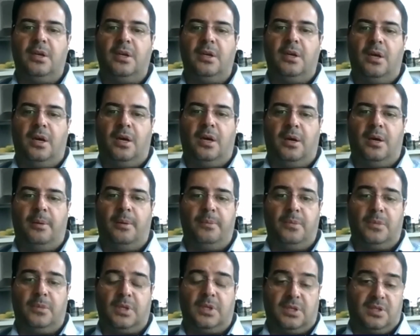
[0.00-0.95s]

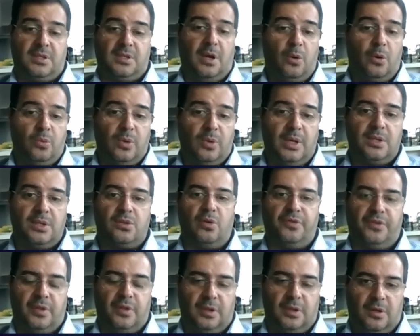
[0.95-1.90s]
the soundness
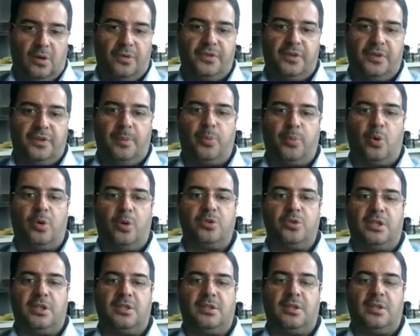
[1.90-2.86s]
of the
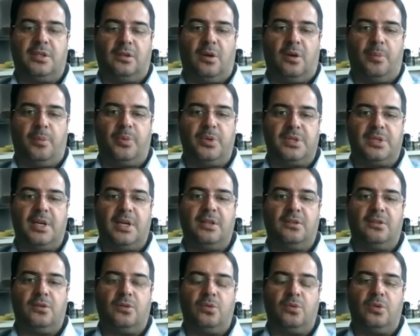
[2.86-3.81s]
projects that are
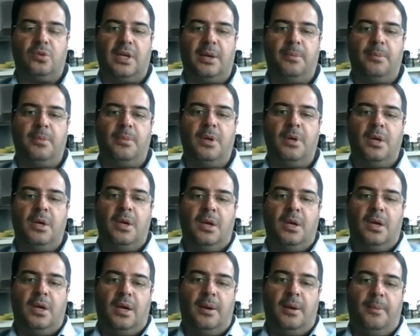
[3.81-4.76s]
presented to them.
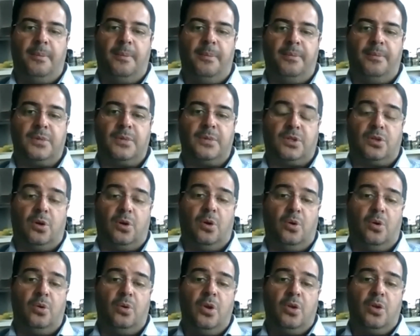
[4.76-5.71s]

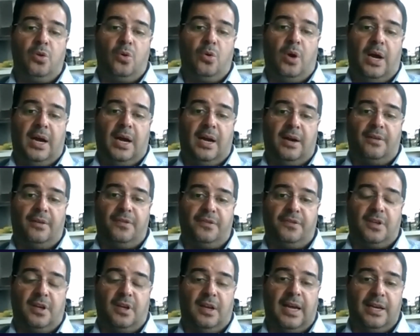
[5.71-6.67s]
So you have
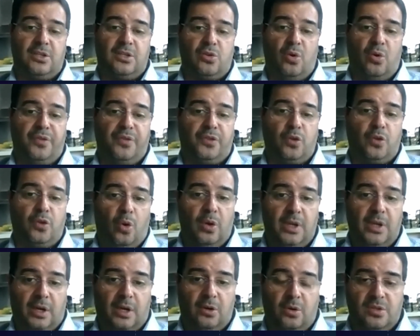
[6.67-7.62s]
the likes of
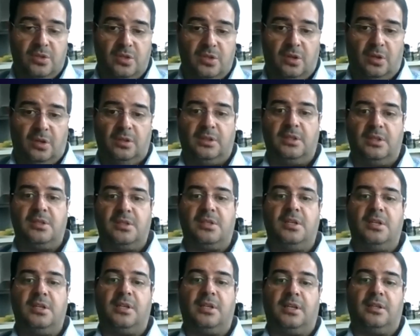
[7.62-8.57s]
Tolia Consultancy
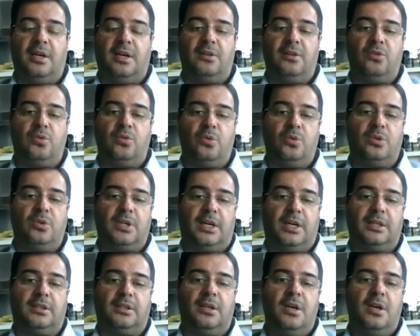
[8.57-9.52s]
that can do
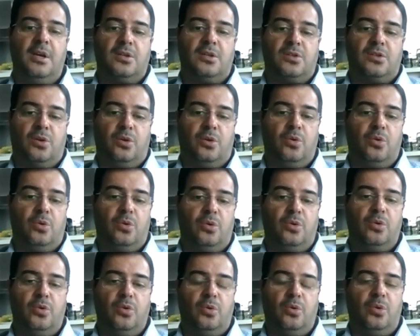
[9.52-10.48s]
that. So
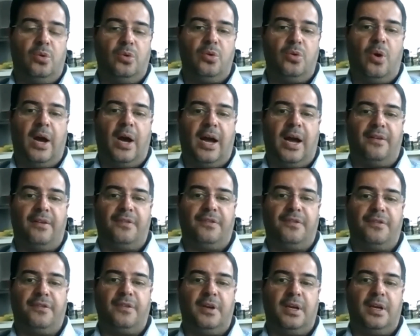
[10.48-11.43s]
you have,
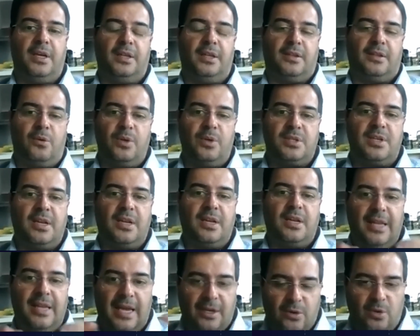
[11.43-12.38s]
there is an
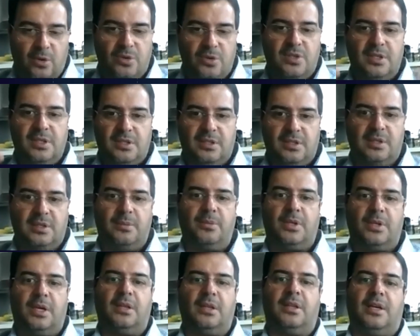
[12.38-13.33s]
ecosystem
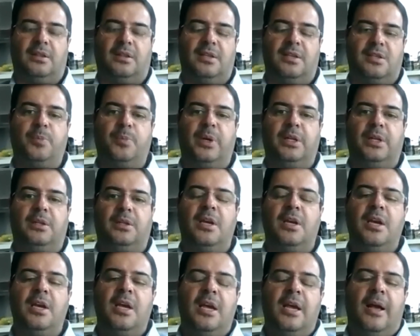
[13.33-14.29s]
that is built,
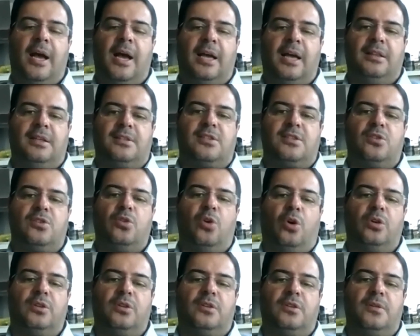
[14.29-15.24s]
and it's
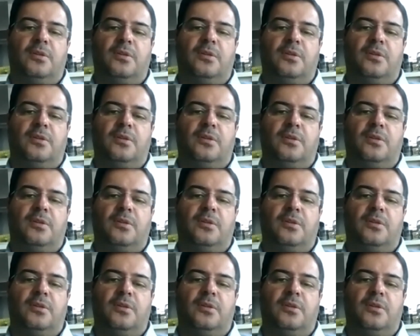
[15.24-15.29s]
not